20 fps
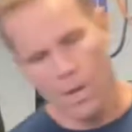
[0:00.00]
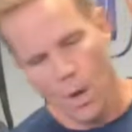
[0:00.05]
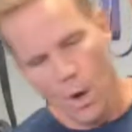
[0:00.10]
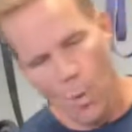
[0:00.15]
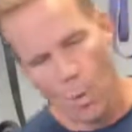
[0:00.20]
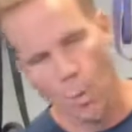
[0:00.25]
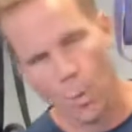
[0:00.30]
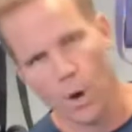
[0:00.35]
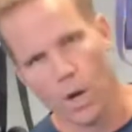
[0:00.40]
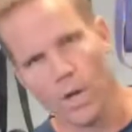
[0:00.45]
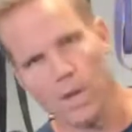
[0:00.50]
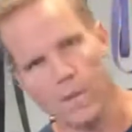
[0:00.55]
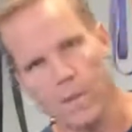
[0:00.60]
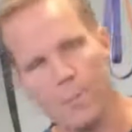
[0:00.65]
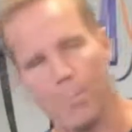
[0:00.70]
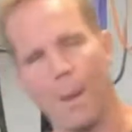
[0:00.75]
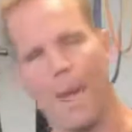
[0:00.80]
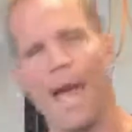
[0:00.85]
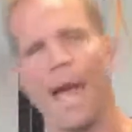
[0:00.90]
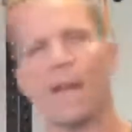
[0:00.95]
one of the
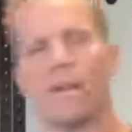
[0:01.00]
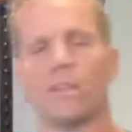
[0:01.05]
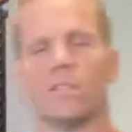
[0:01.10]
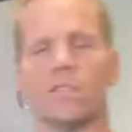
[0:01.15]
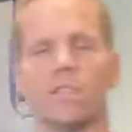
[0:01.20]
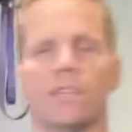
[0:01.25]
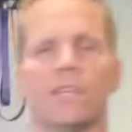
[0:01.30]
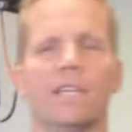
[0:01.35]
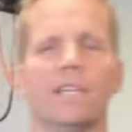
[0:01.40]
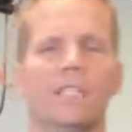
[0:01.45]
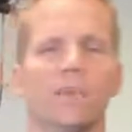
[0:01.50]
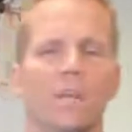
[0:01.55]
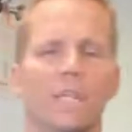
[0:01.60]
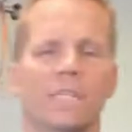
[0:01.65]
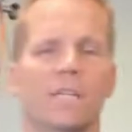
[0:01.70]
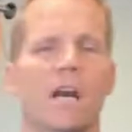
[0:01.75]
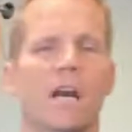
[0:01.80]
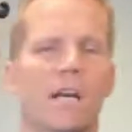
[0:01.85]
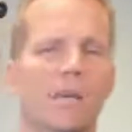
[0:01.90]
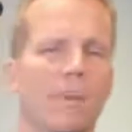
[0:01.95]
patterns or things that we
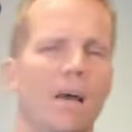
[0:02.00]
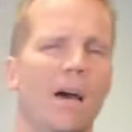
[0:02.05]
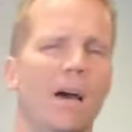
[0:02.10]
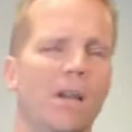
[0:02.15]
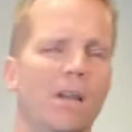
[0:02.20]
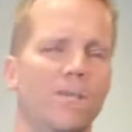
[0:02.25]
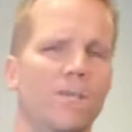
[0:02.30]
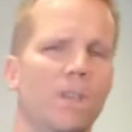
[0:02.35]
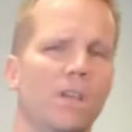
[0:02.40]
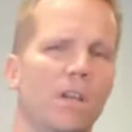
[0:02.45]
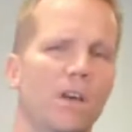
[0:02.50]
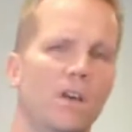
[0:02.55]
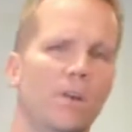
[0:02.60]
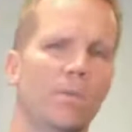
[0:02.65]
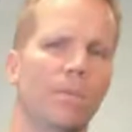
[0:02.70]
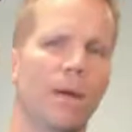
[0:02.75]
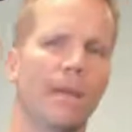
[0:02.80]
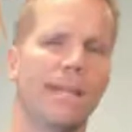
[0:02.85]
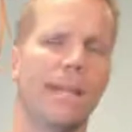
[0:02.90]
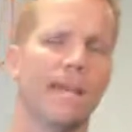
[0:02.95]
talk about, if you know
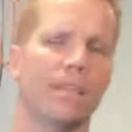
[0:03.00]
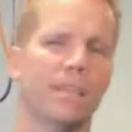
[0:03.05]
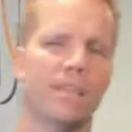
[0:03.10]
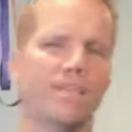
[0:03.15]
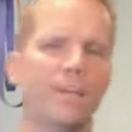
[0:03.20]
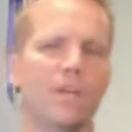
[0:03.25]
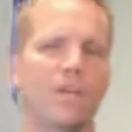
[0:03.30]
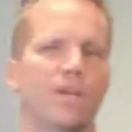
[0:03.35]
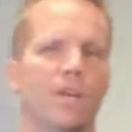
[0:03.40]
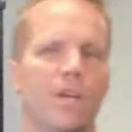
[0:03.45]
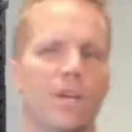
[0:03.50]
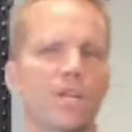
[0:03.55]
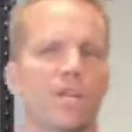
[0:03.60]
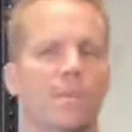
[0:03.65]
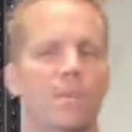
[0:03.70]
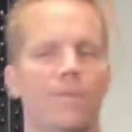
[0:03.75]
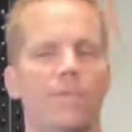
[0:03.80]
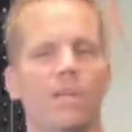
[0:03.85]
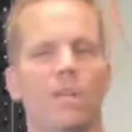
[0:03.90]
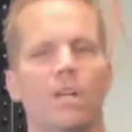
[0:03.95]
my Catholic Fit
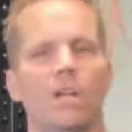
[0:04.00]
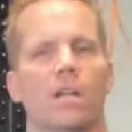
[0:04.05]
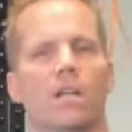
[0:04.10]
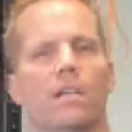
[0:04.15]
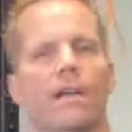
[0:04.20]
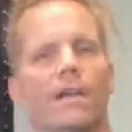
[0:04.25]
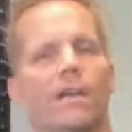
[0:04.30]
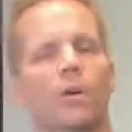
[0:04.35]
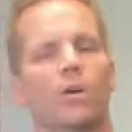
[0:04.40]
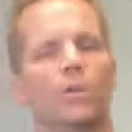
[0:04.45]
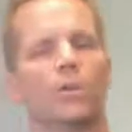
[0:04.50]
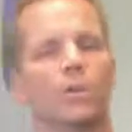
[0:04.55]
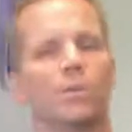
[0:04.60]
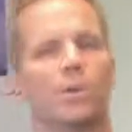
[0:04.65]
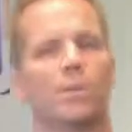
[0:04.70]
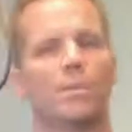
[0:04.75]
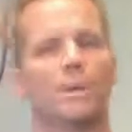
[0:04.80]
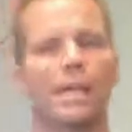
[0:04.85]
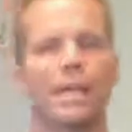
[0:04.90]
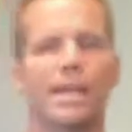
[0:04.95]
curriculum, if you've done online coaching
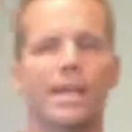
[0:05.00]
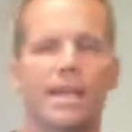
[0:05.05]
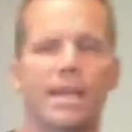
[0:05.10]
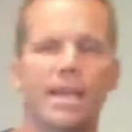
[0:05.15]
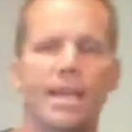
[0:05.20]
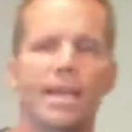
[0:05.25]
with me,